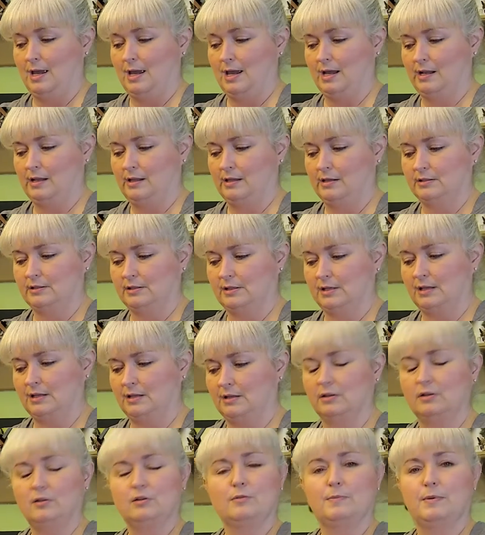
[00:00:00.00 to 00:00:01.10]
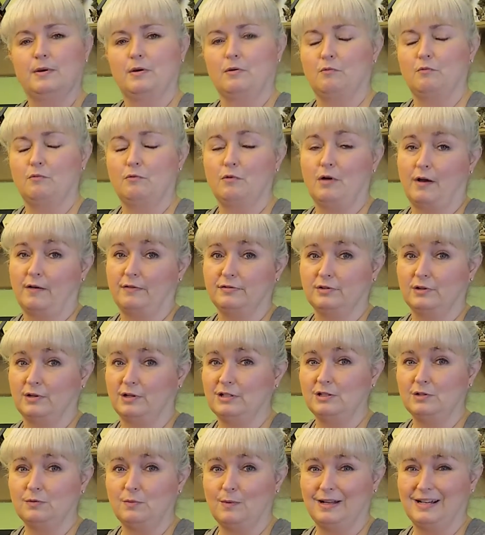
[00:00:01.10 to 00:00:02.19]
And it's getting a little bit rough. So I
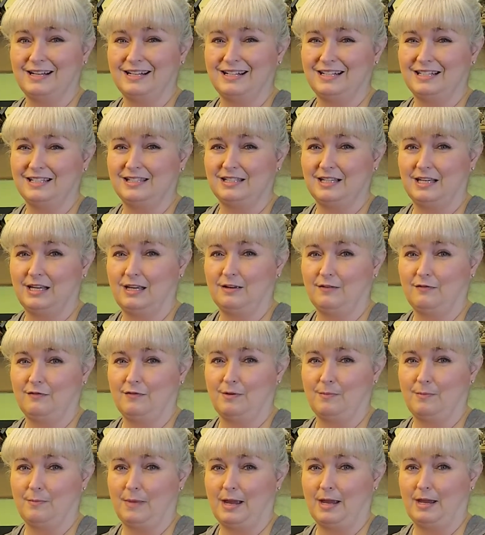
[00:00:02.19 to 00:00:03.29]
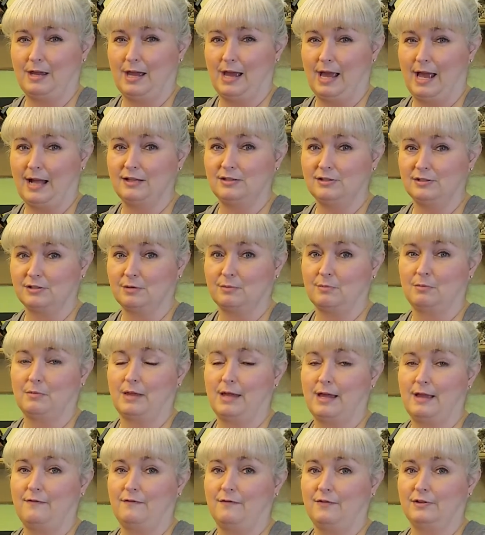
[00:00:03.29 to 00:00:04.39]
just wanted to see if it might add some
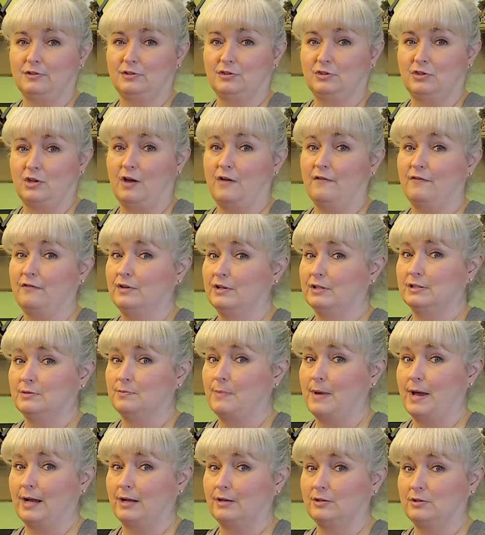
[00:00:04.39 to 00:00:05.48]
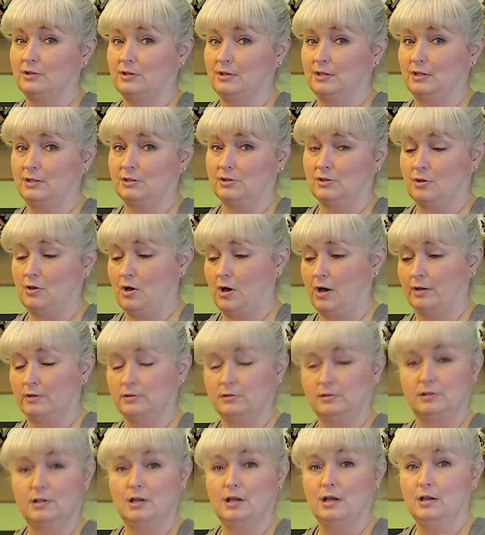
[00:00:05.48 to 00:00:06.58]
life and softness back to these cloths.
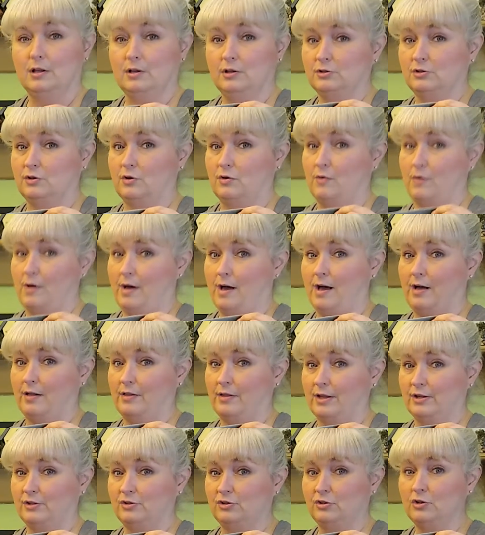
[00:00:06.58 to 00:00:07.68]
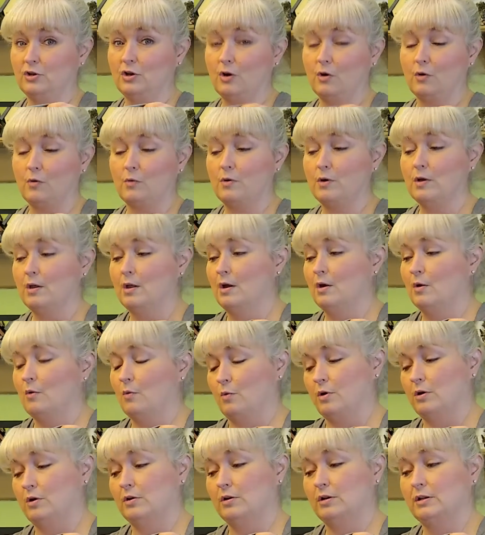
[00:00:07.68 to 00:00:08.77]
So I'll let you know.
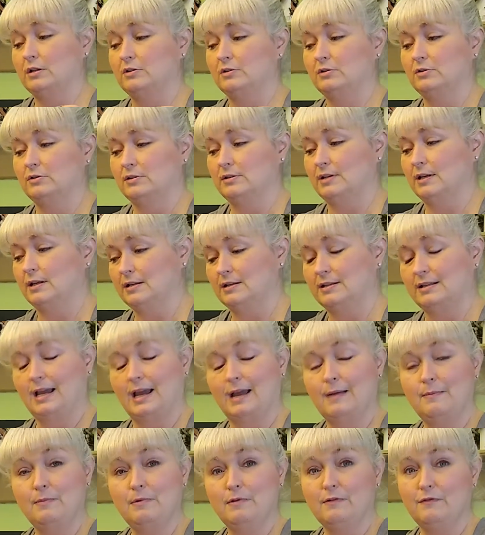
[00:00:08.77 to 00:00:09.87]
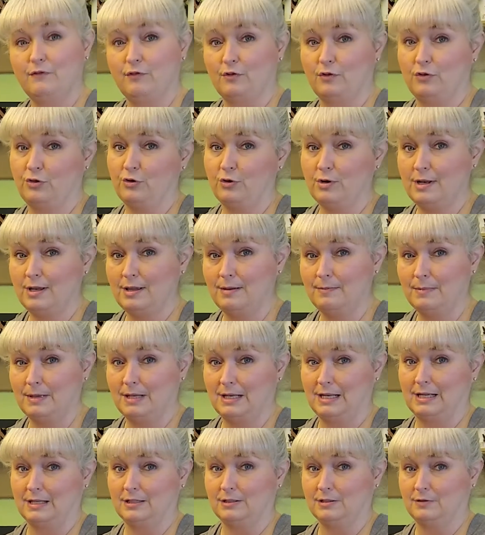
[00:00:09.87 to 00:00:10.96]
We're going to set a timer for 30
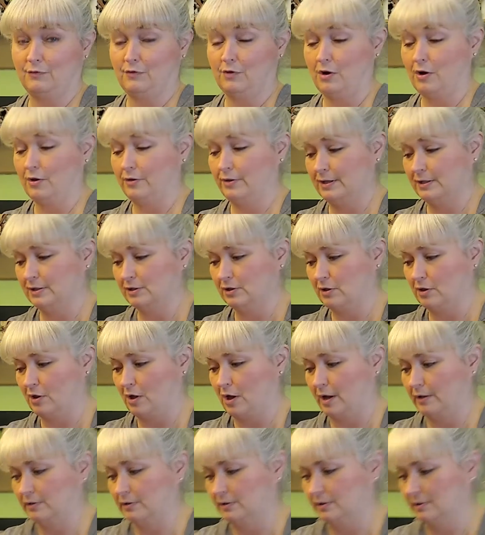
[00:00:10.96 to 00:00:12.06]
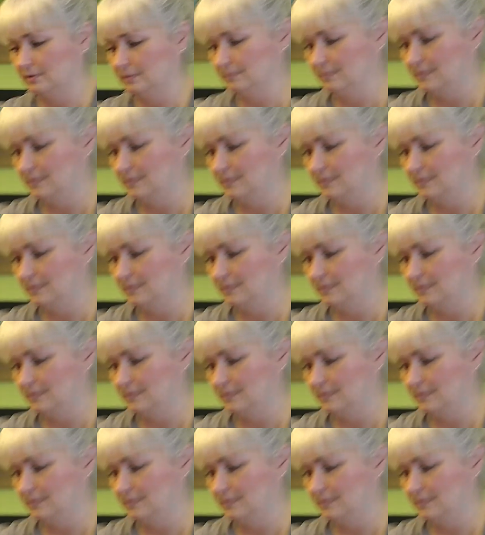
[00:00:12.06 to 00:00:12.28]
minutes for all these cloths.